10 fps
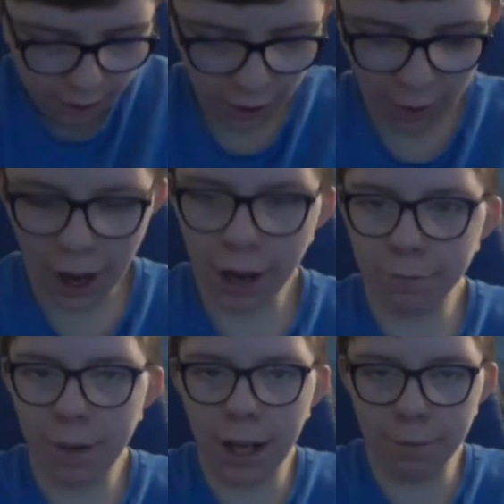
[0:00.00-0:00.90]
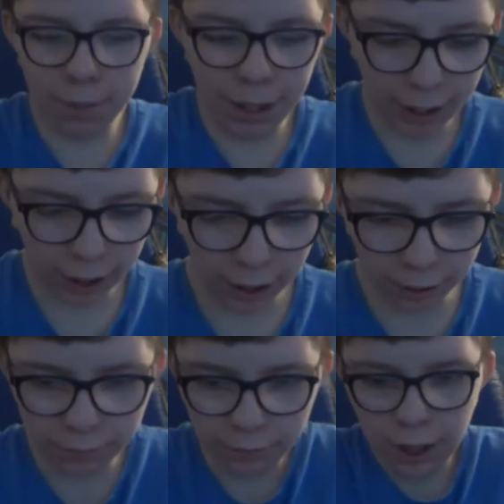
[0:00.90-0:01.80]
Now I have my
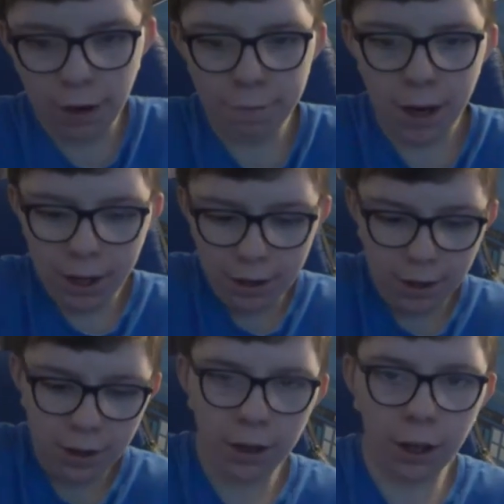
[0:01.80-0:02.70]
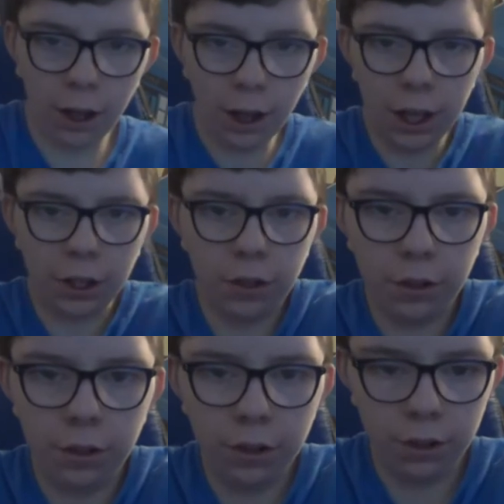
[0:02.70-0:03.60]
my
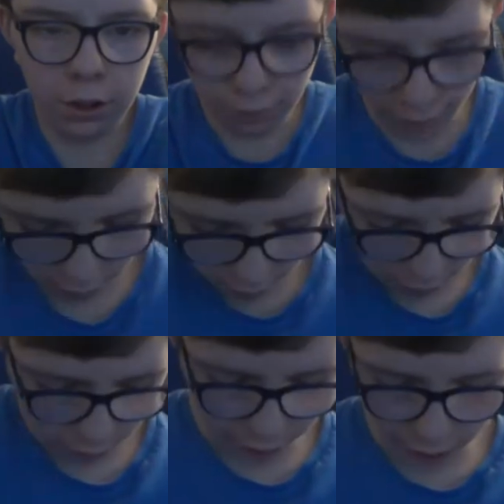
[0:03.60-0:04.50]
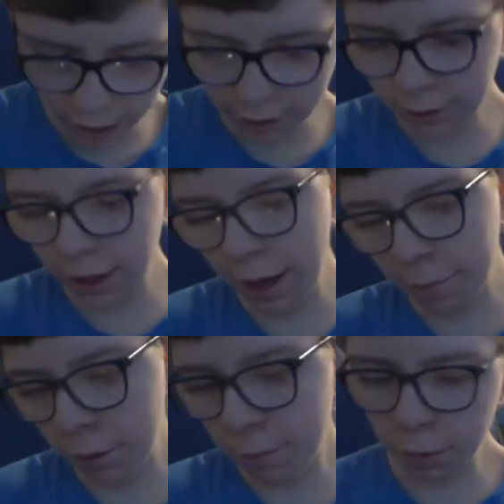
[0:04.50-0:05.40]
collection. Right, here's
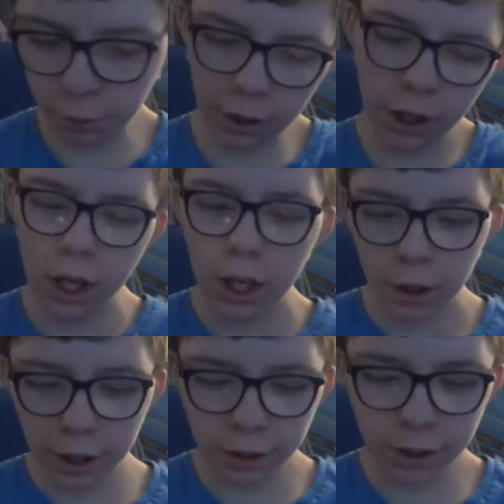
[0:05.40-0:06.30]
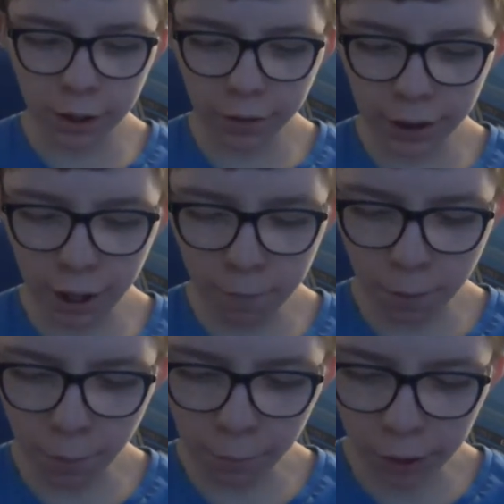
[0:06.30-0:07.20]
tape number one. This is a tape my
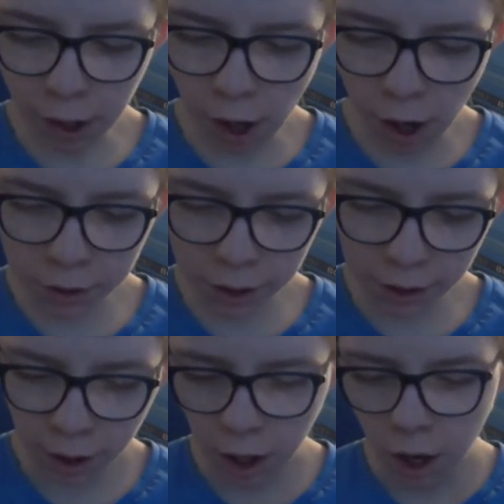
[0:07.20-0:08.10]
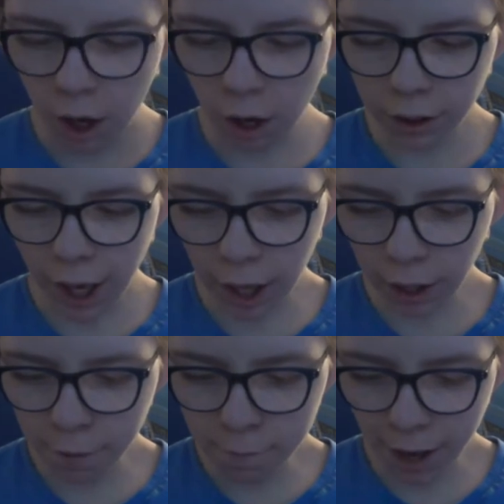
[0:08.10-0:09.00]
mum recorded called
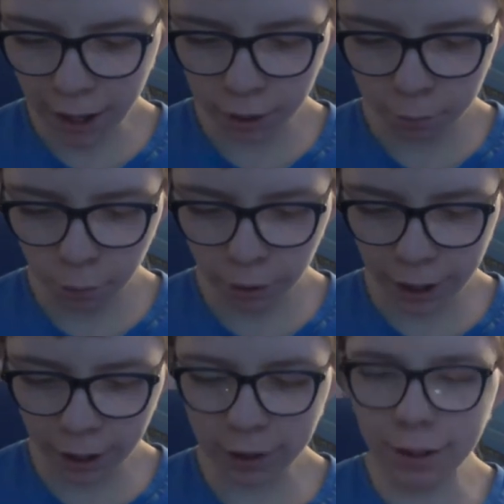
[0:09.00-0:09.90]
Ally Mac Break